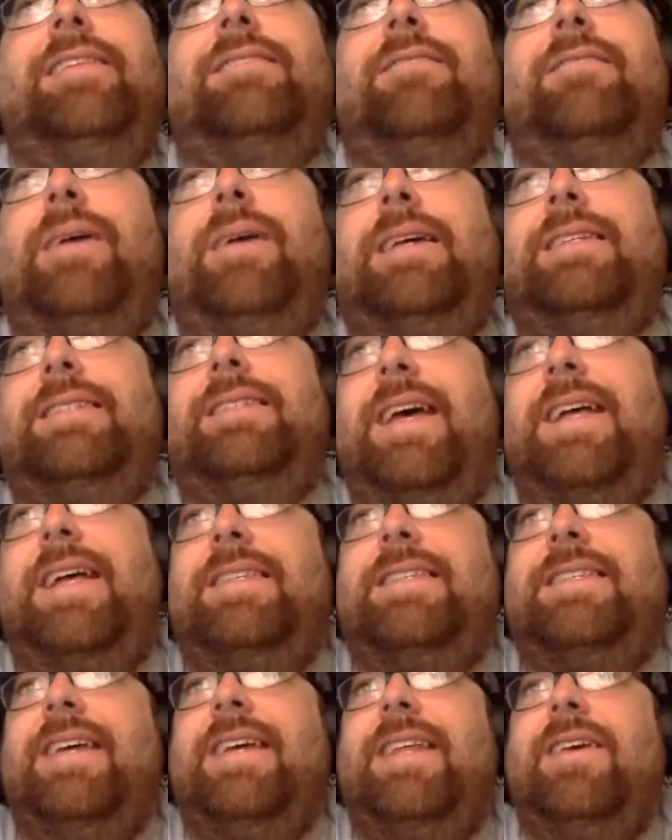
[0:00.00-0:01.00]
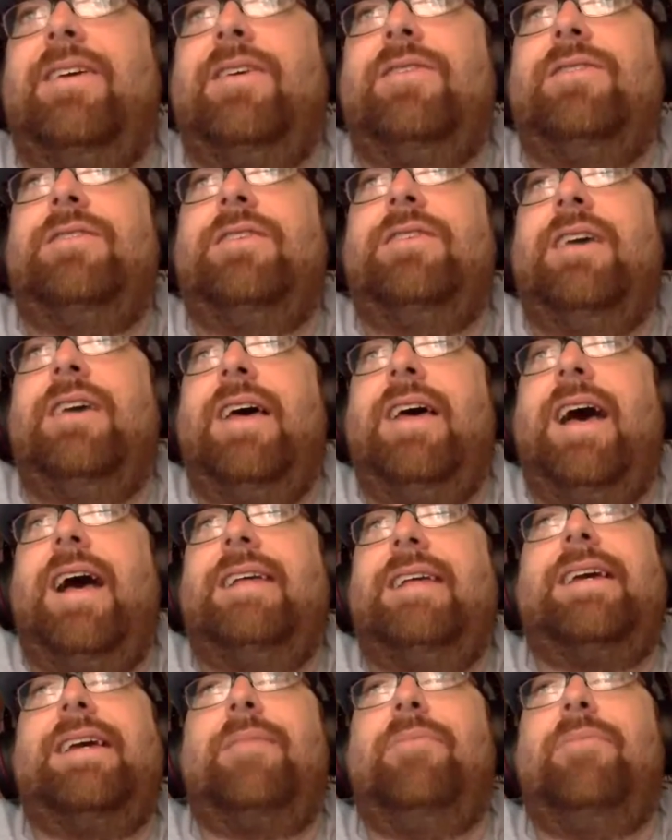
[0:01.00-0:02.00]
even make sense. And he goes, I
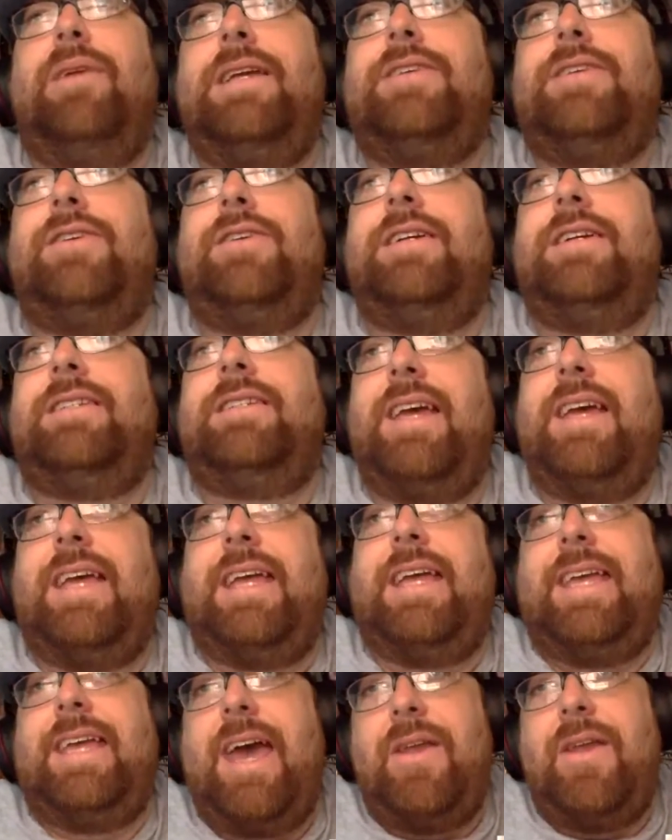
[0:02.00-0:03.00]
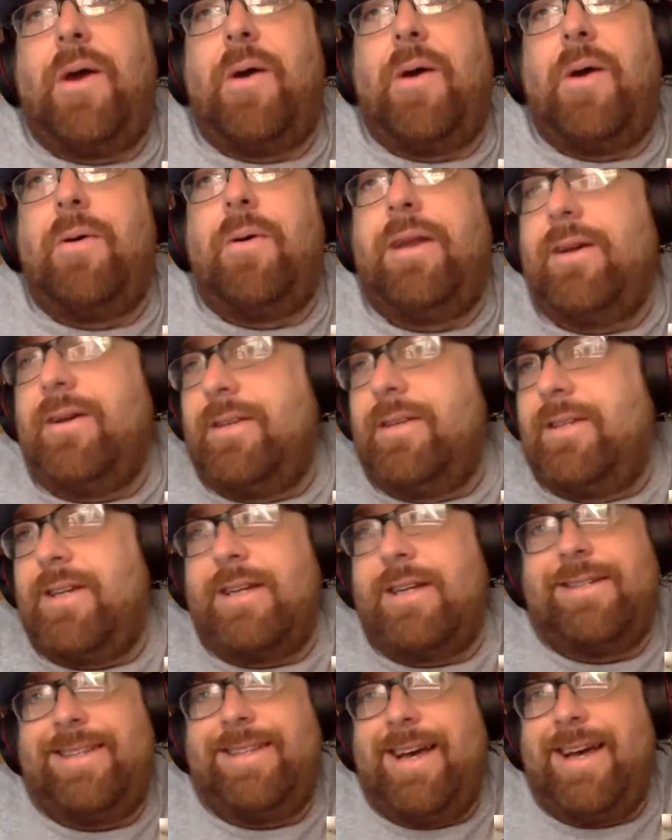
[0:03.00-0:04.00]
was like, I'm pretty sure he's saying ghetto. And
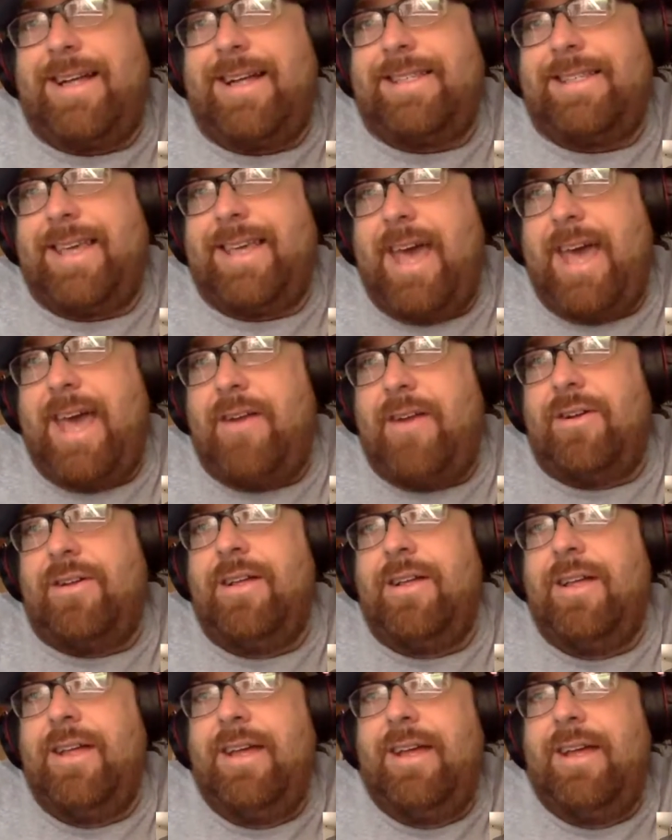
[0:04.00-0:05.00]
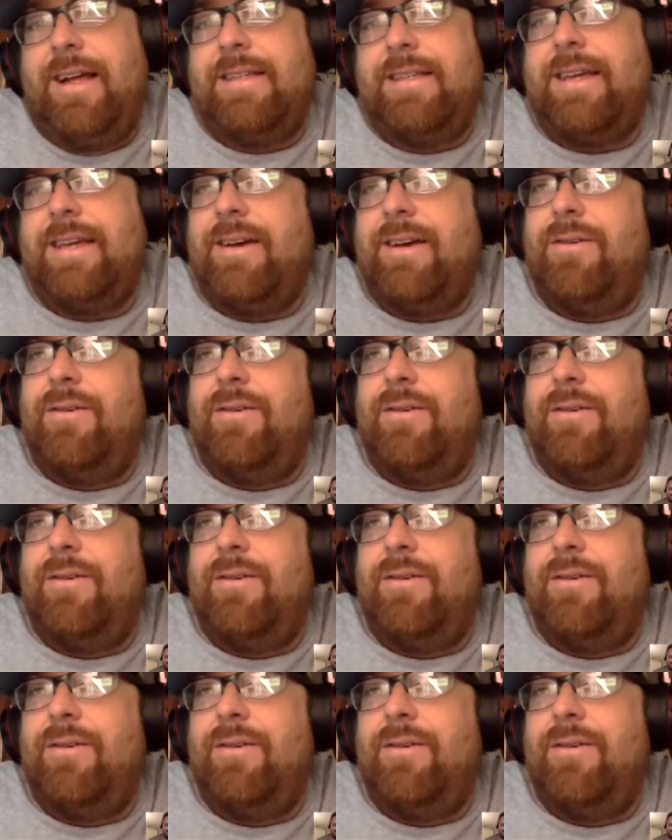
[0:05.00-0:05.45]
Josh goes, no, it's kettle. I was